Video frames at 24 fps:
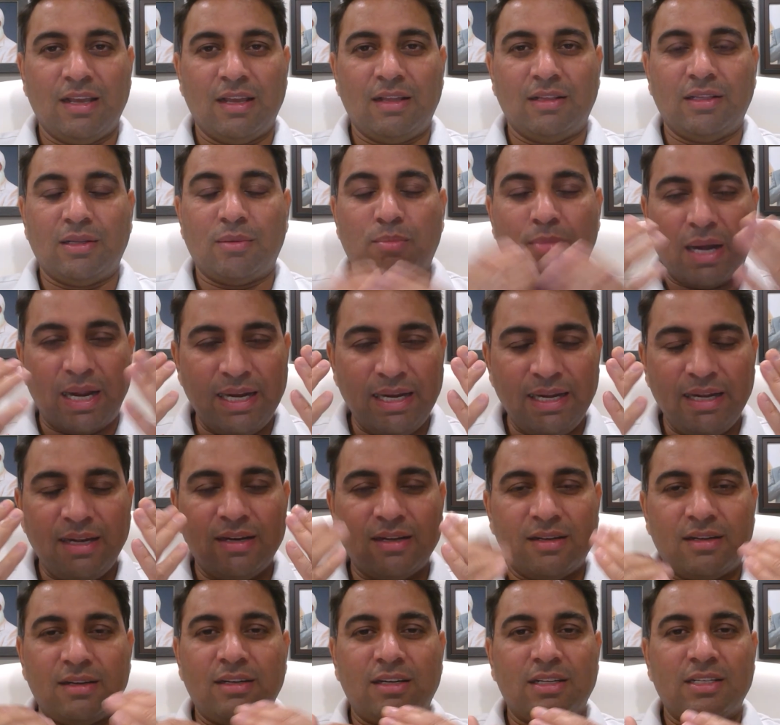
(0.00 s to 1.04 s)
The
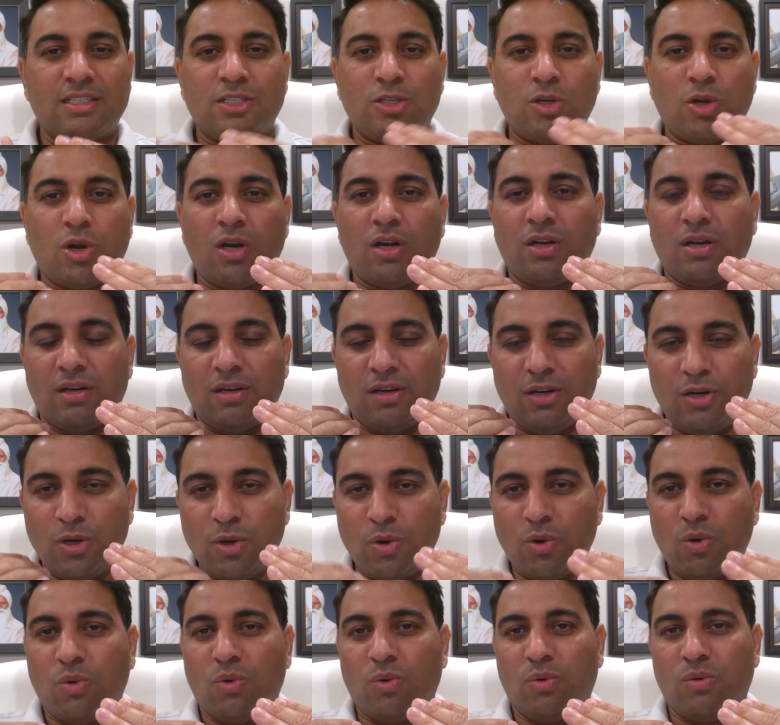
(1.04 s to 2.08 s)
mind does not
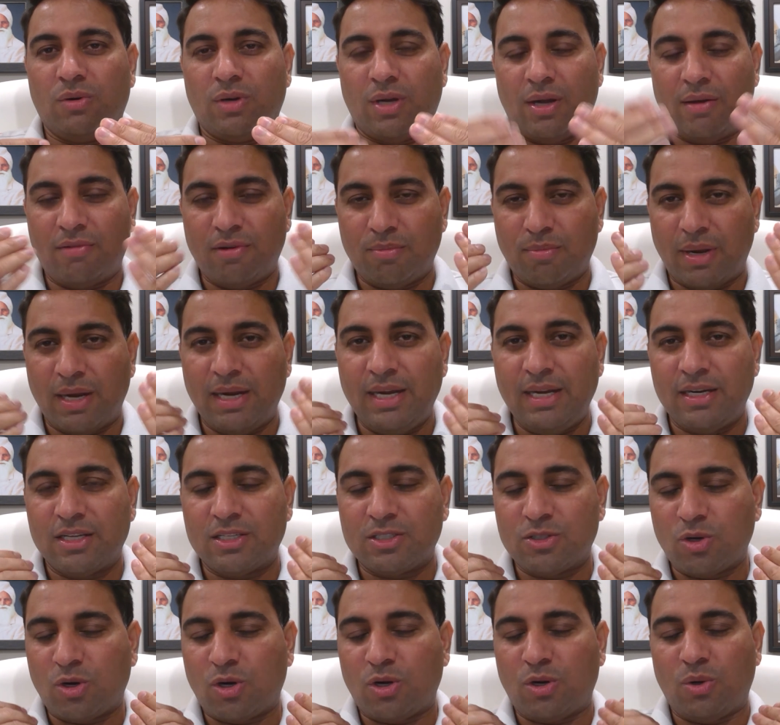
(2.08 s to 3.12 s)
know, our mind
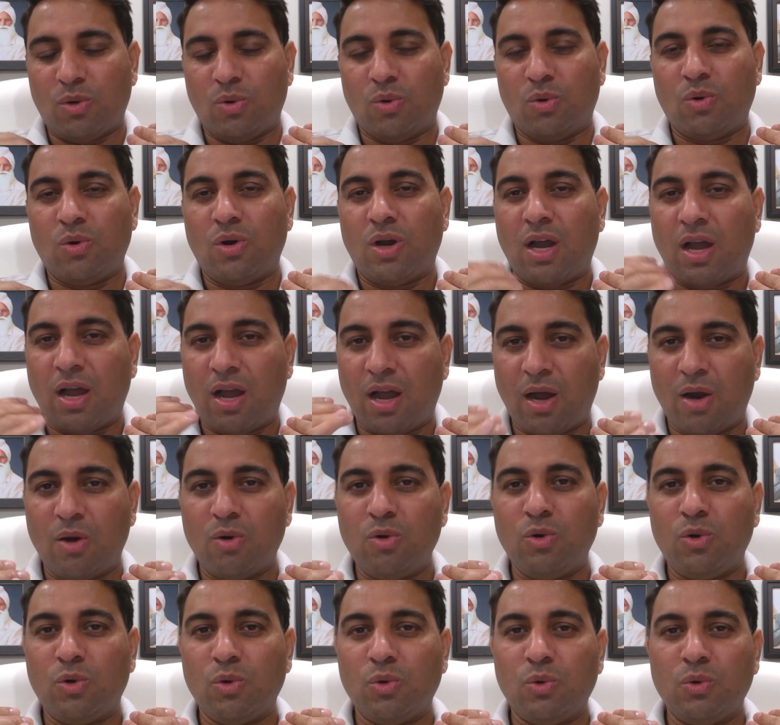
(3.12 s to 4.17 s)
does not know
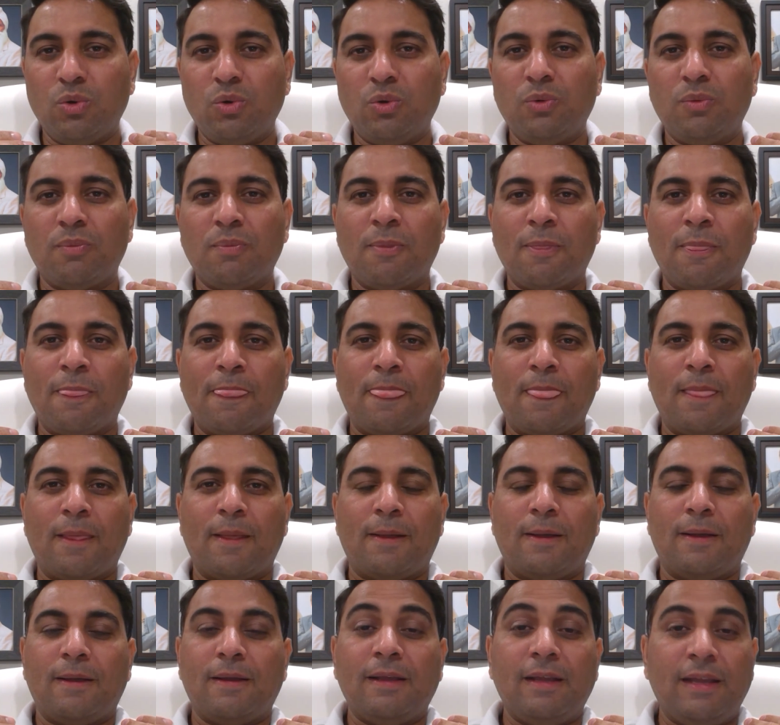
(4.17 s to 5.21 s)
how to
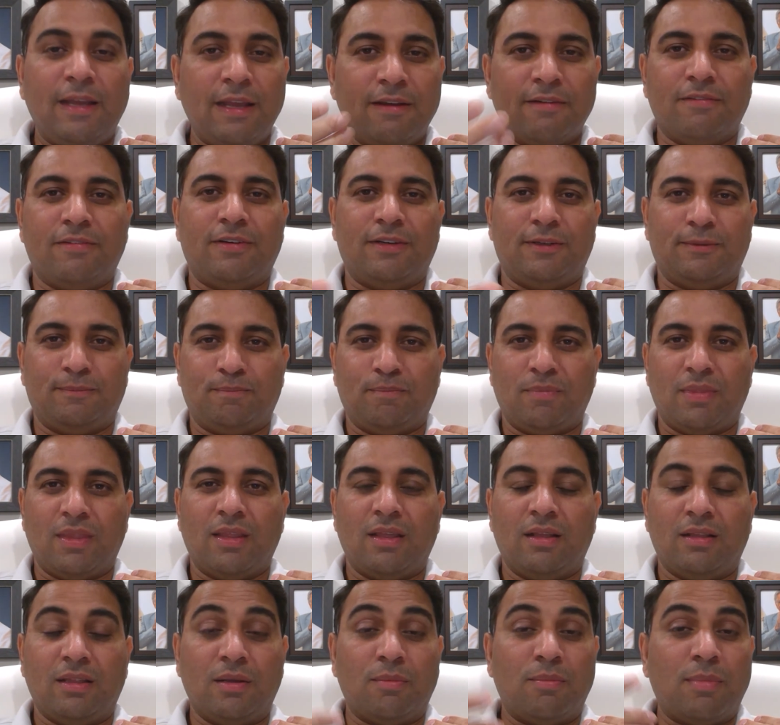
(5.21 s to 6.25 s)
give.
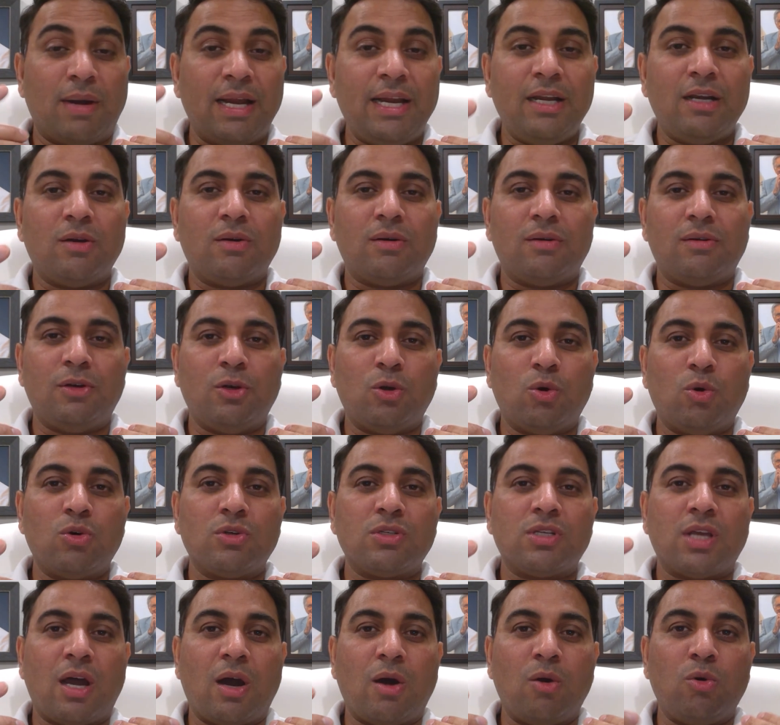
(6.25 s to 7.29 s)
The mind
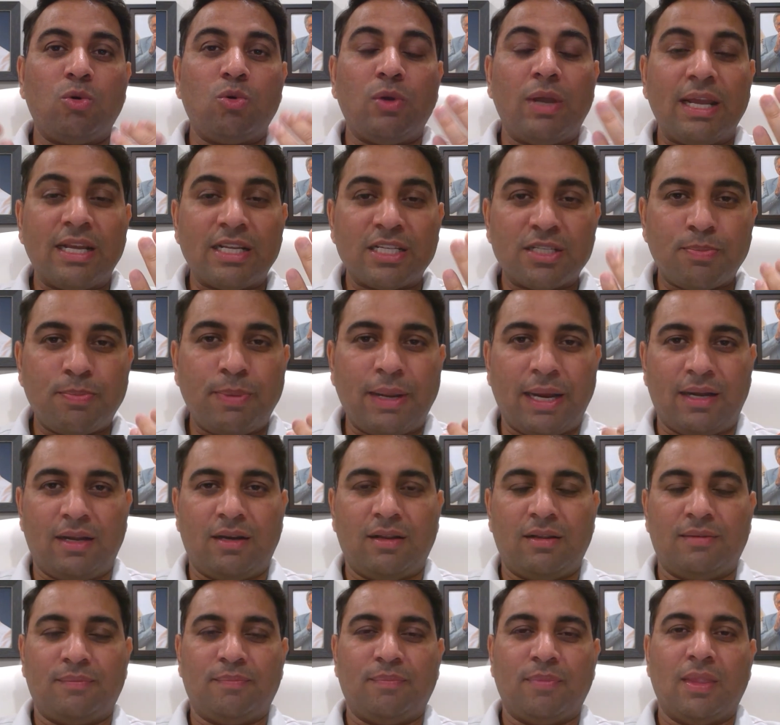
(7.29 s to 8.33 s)
knows how to expect.
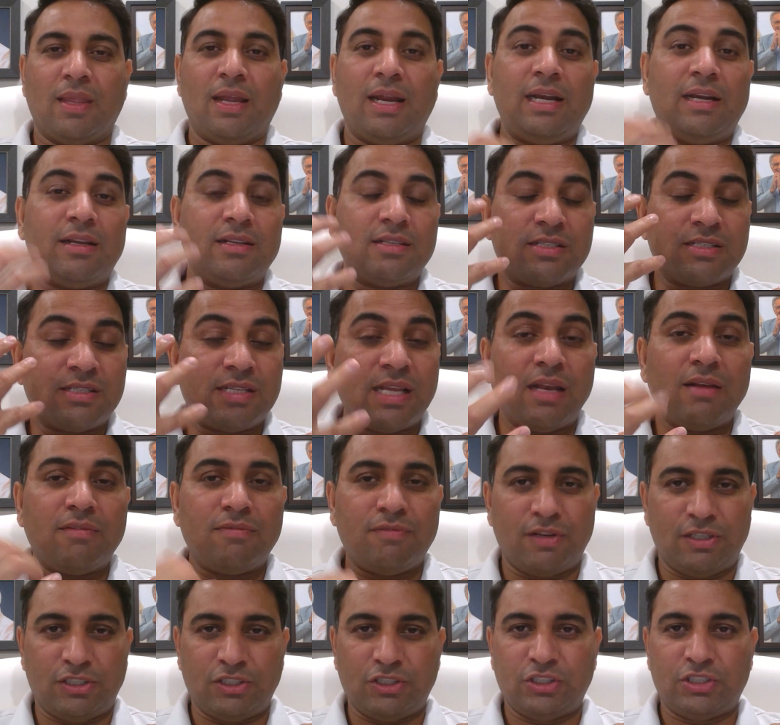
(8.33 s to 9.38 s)
It is
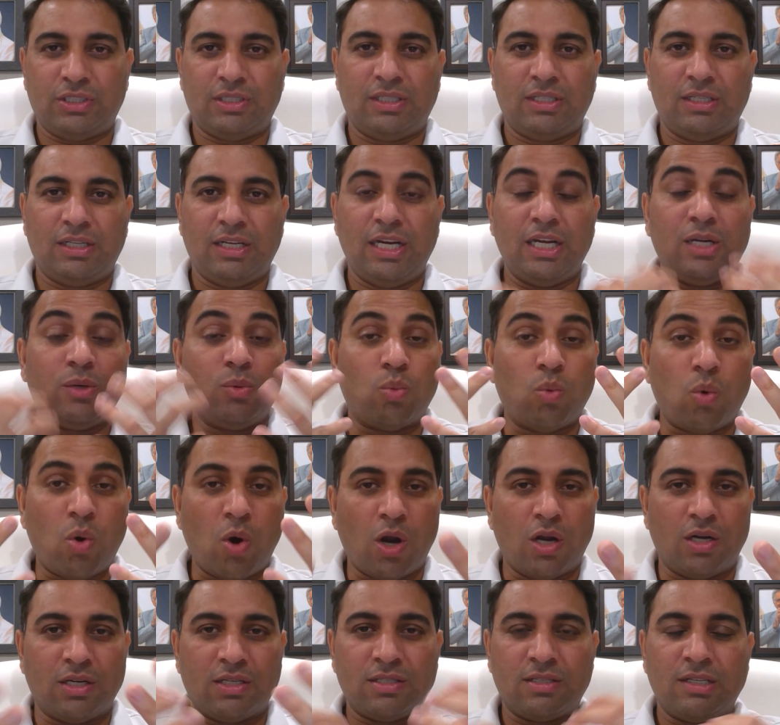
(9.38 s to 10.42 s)
selfish. It
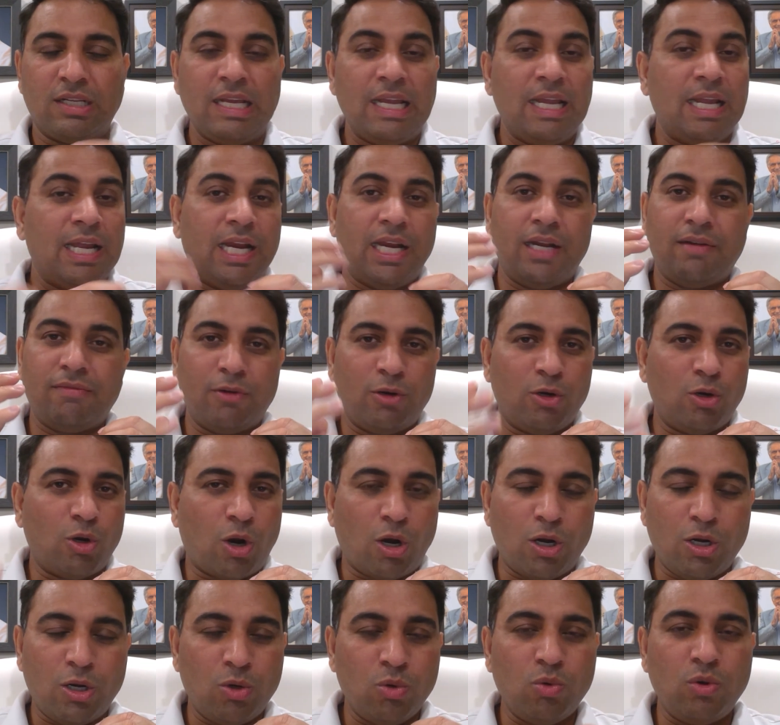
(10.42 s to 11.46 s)
wants. It will
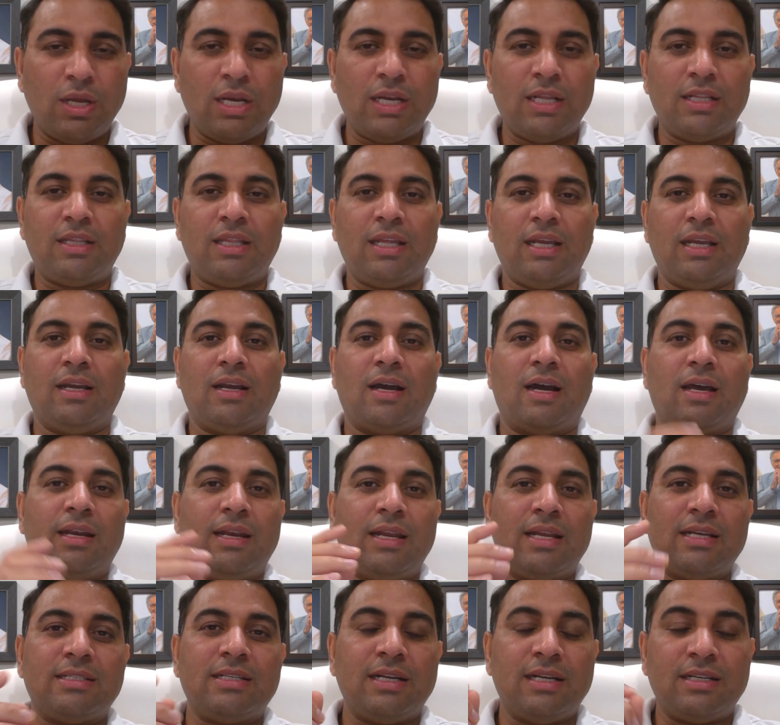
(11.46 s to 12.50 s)
not do anything
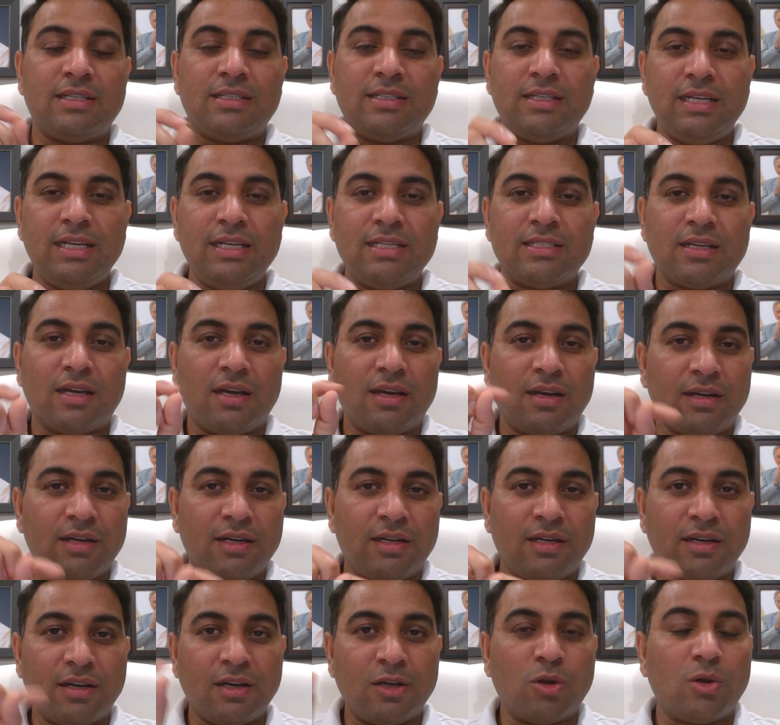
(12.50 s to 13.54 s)
unless it sees a
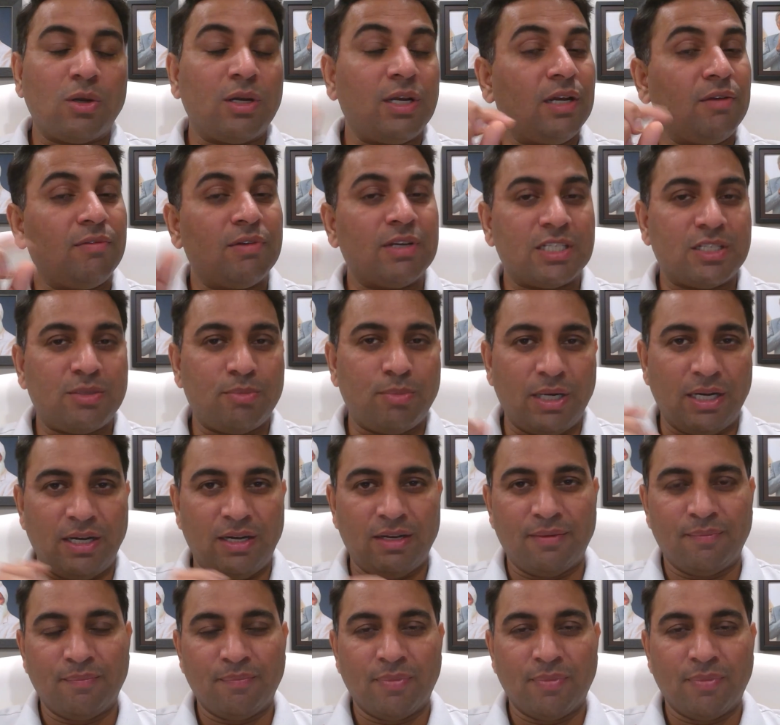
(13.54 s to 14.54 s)
return on investment.